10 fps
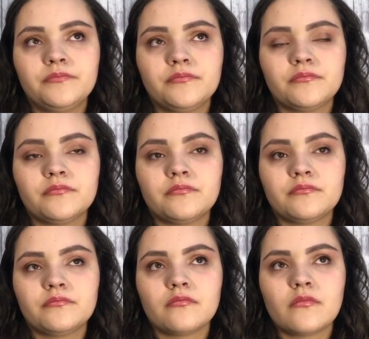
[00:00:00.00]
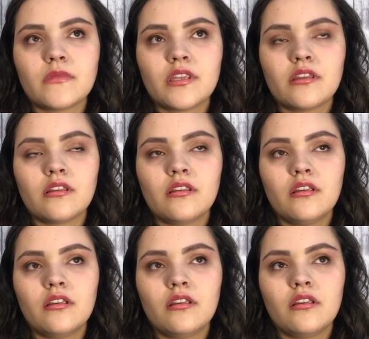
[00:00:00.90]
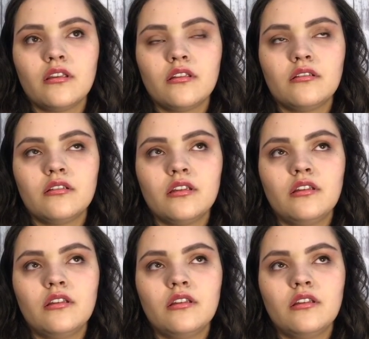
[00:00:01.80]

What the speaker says: (silence)